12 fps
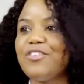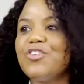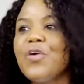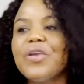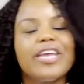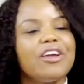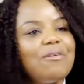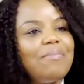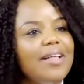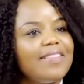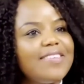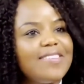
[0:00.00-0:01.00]
You don't hear
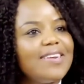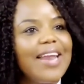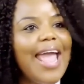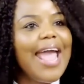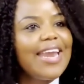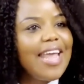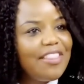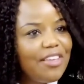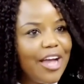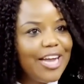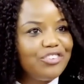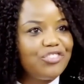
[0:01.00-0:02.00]
about this in any other
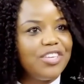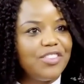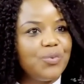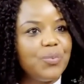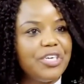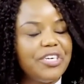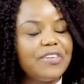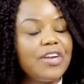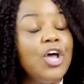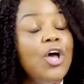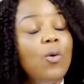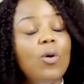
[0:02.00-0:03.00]
country in the world.
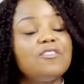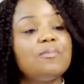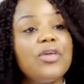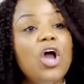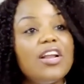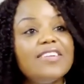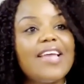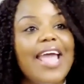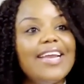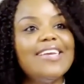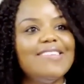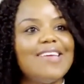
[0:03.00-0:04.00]
What's beyond
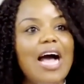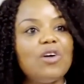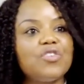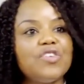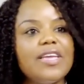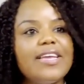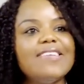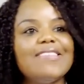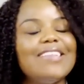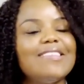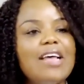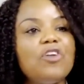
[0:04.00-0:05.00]
any doubt is
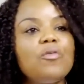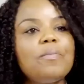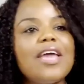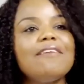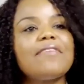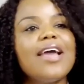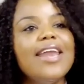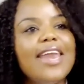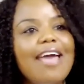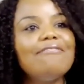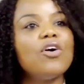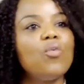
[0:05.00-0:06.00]
that ZANU-PF can
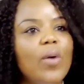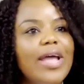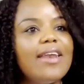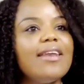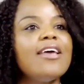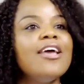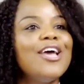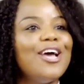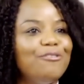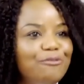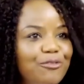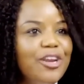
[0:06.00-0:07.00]
never win a
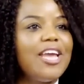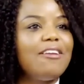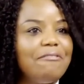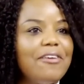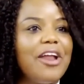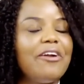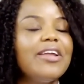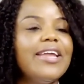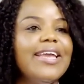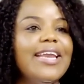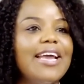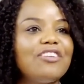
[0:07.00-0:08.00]
free and fair
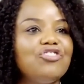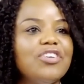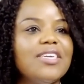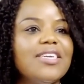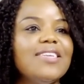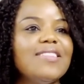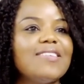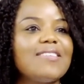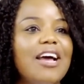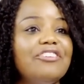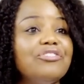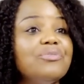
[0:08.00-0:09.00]
election in this
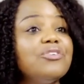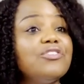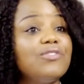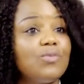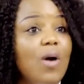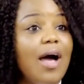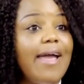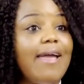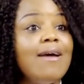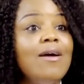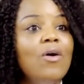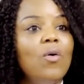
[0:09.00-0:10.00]
country, which is why
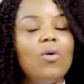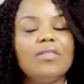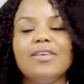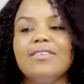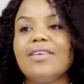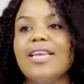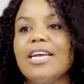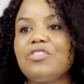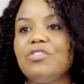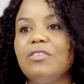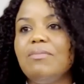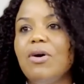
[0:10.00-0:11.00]
all these
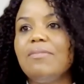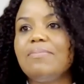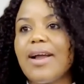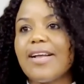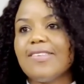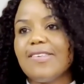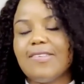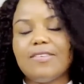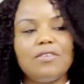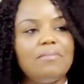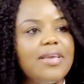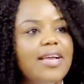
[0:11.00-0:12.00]
electoral malpractices
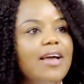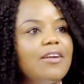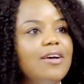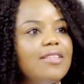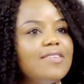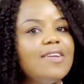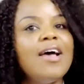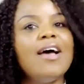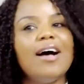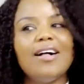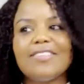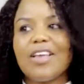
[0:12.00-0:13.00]
are being unearthed.
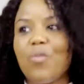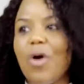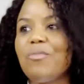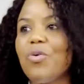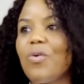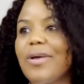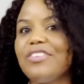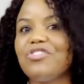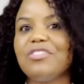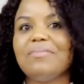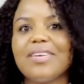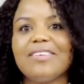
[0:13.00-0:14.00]
I'll take one more
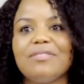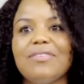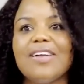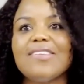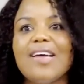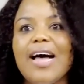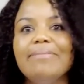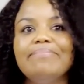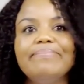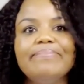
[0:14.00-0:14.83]
question because of our time.